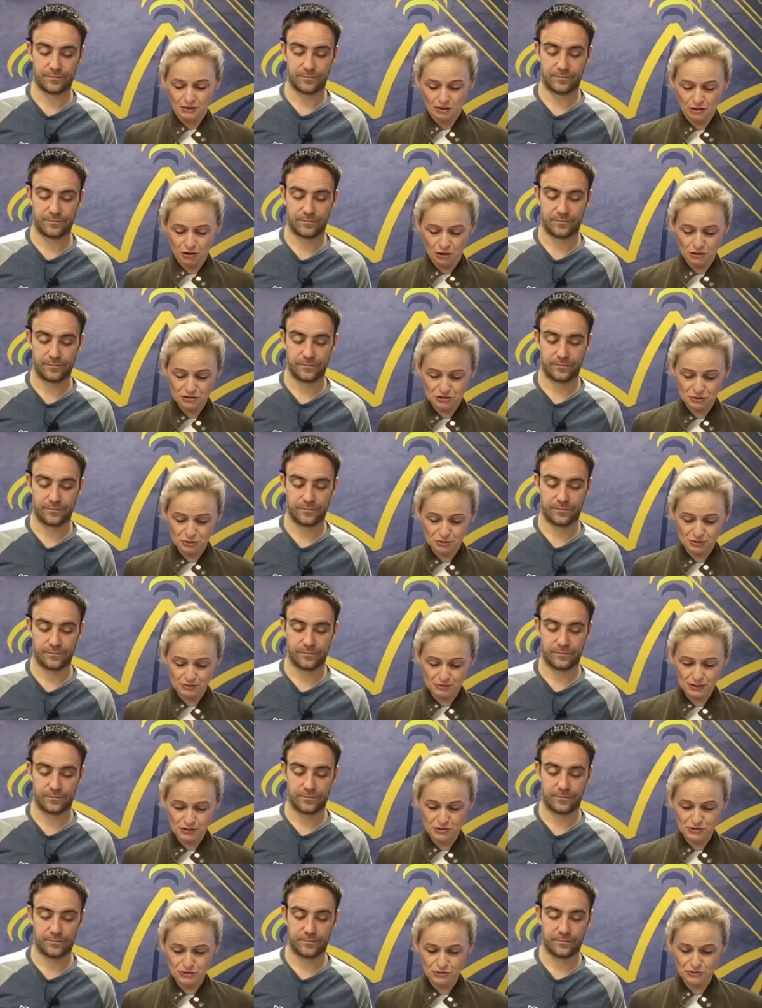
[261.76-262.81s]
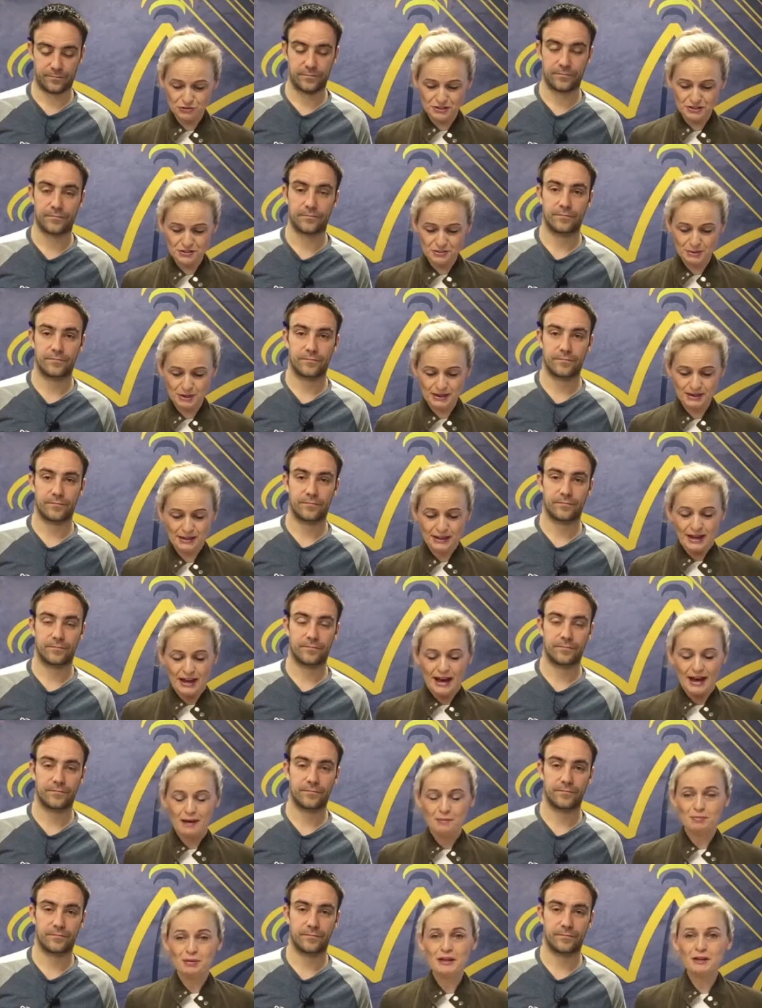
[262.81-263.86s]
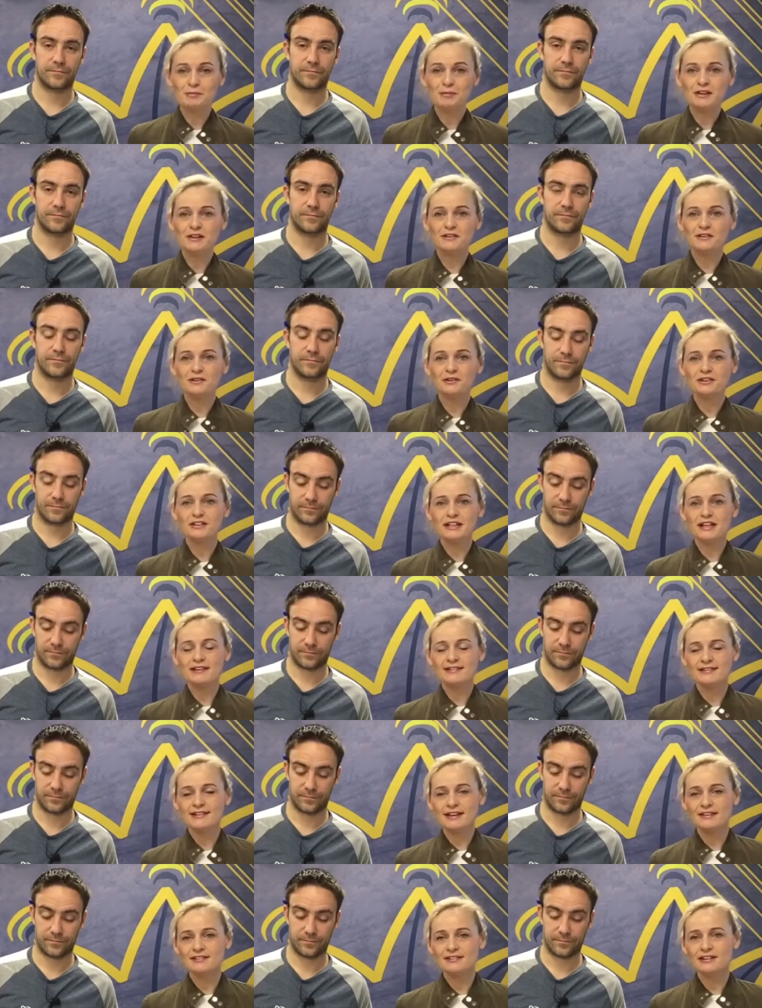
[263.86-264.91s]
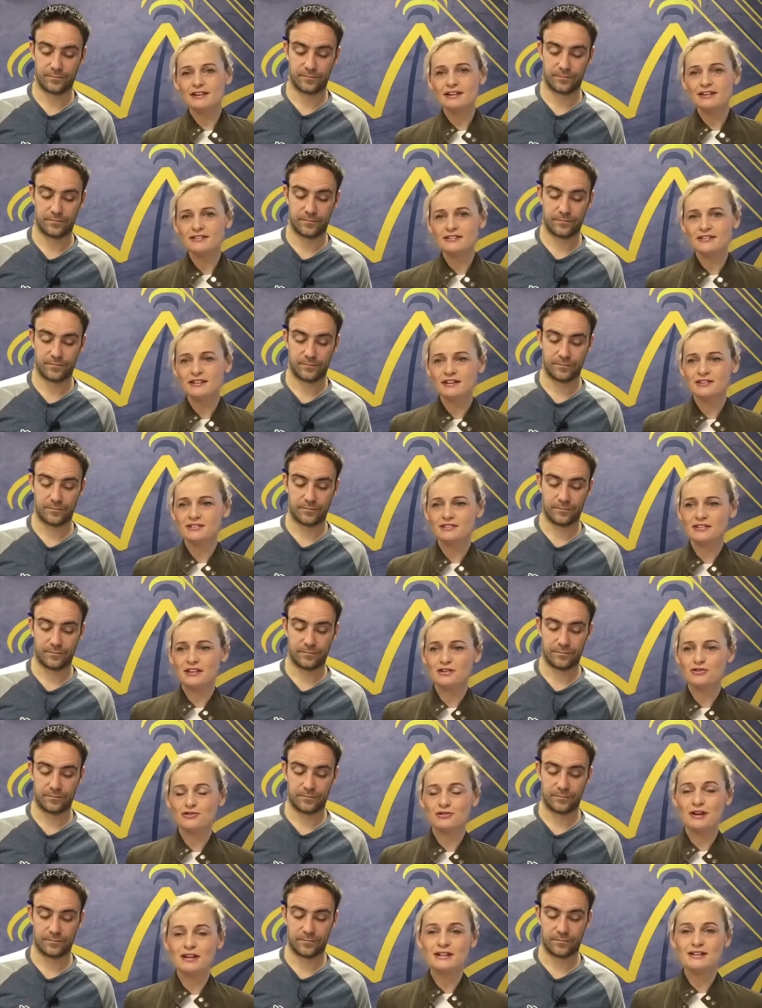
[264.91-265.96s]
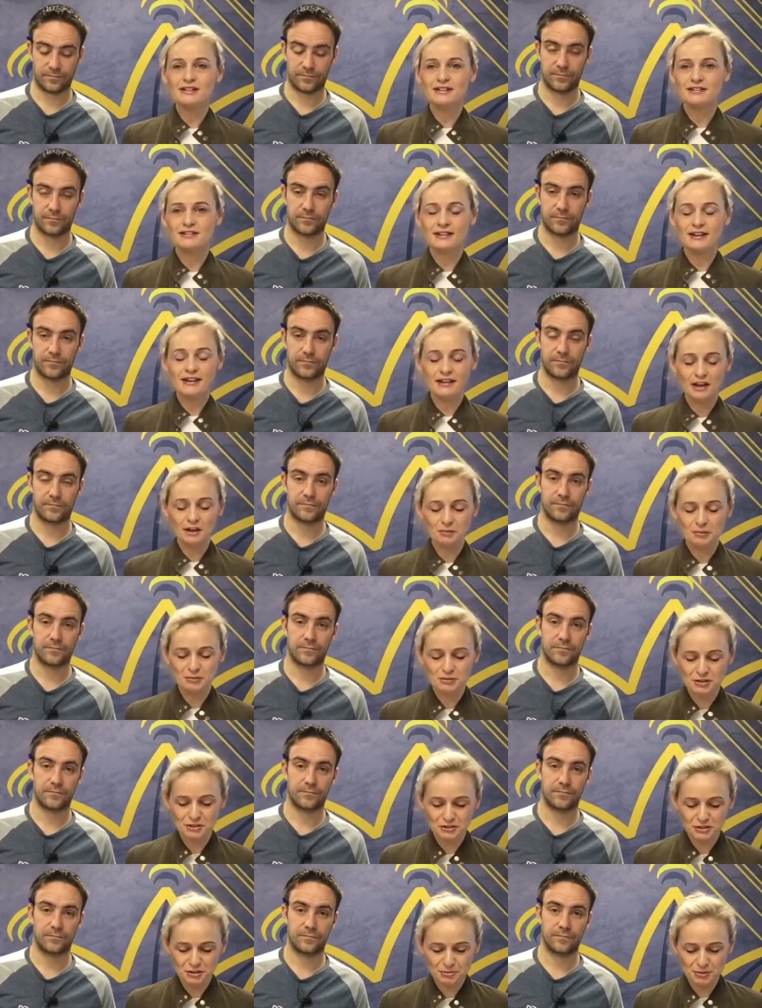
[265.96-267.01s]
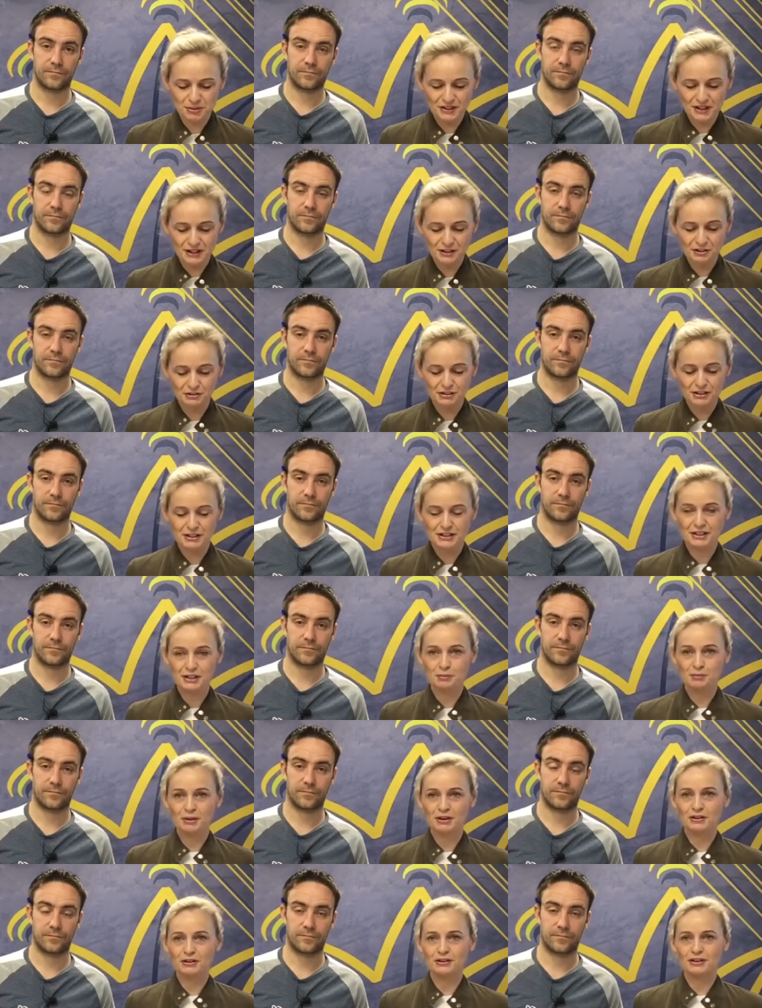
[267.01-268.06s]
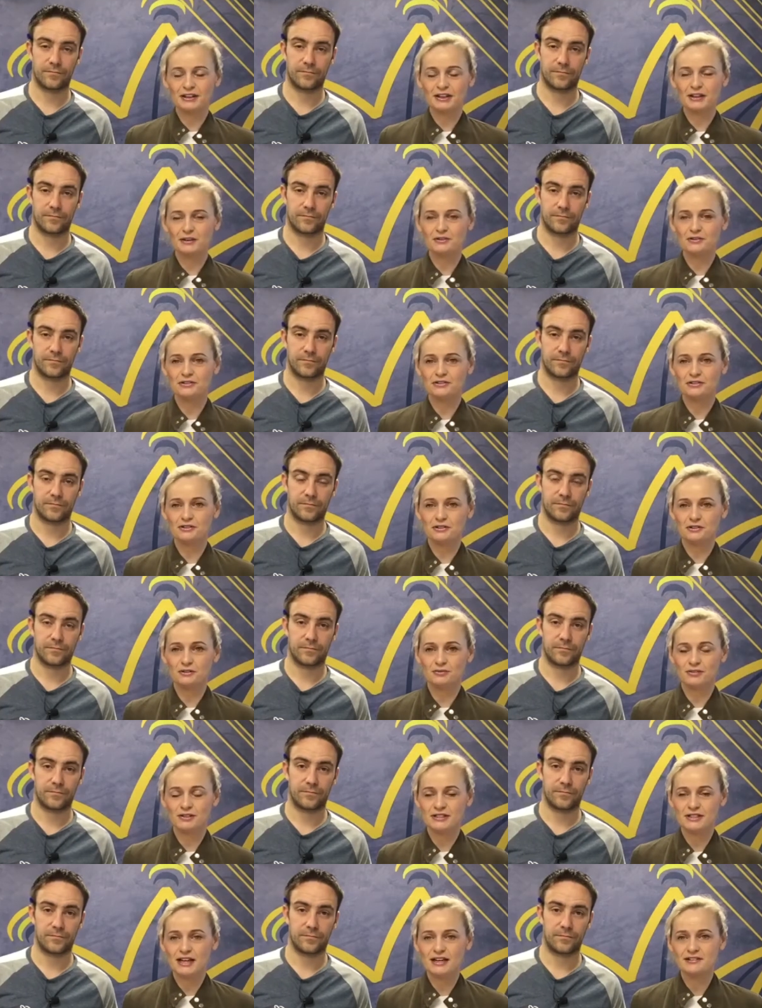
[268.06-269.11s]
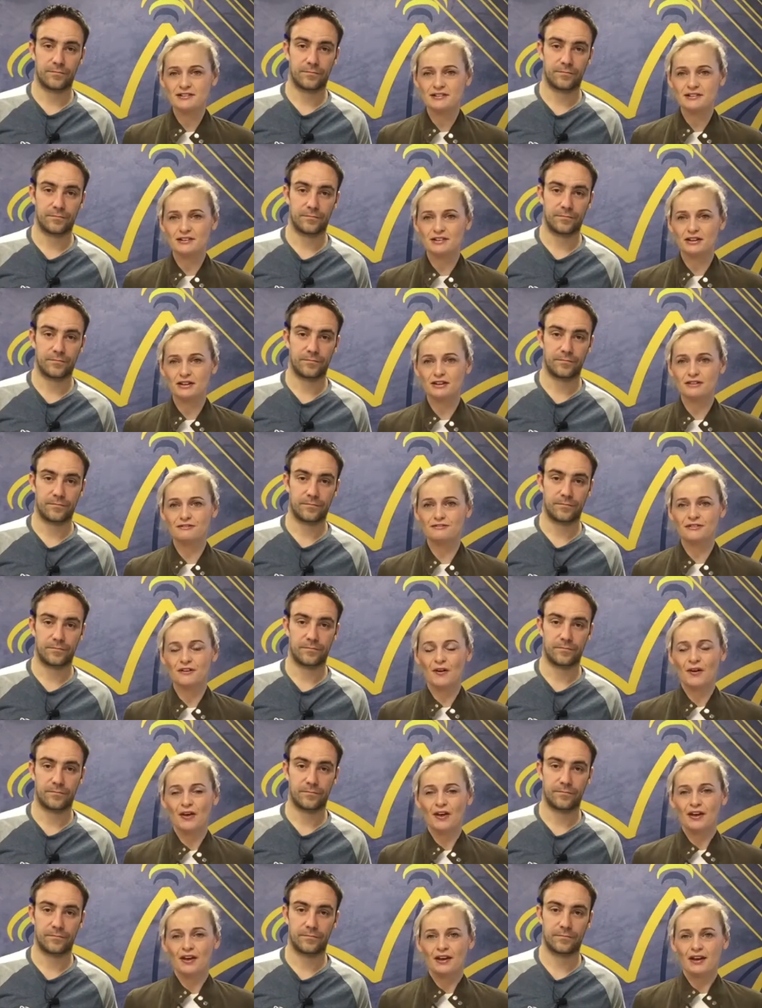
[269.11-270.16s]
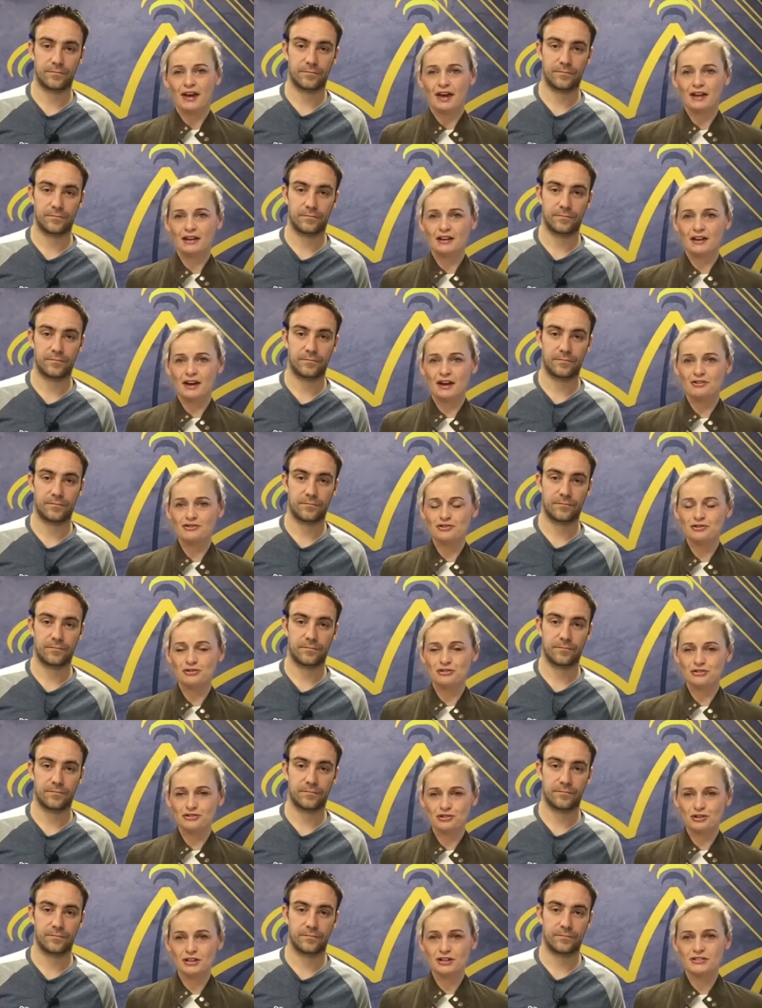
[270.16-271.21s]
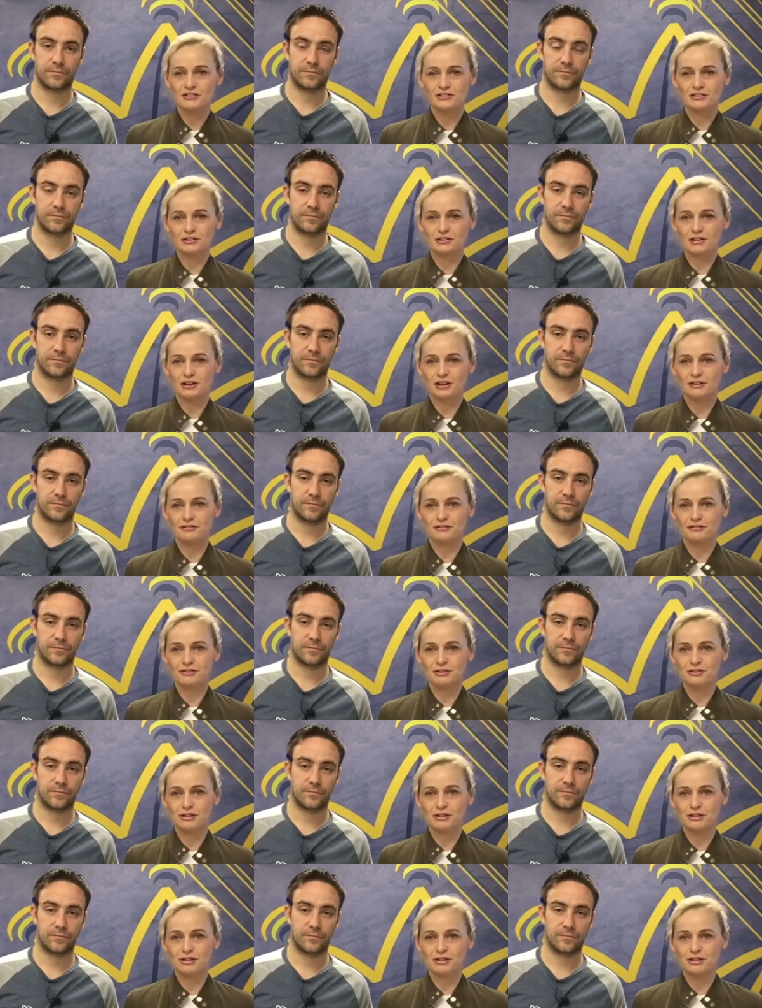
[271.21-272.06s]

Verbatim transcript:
Speaker 1: auto industry as well. Uh, Pink played the RDS last night, and that's uh, trending today. A lot of people talking about that. A great gig by all accounts. She's fantastic live. And Andrew's tried to see her live a few